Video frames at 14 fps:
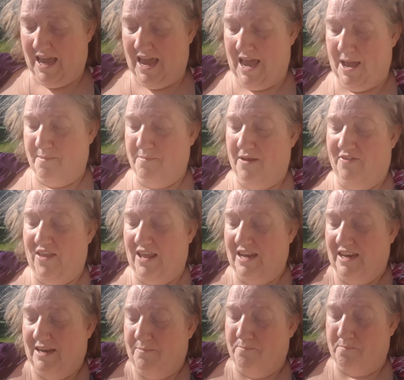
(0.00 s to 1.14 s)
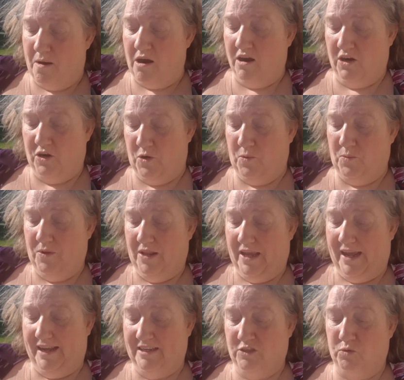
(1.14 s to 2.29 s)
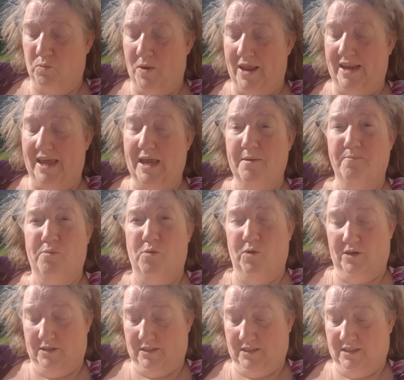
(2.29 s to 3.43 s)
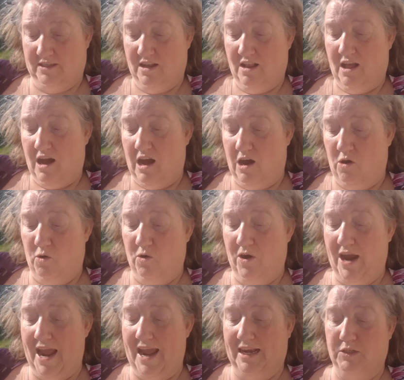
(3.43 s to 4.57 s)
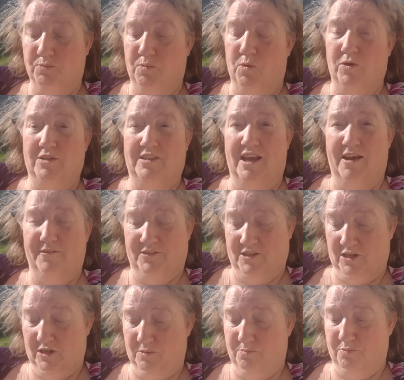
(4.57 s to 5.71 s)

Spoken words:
Then an embargo is when imports or exports of certain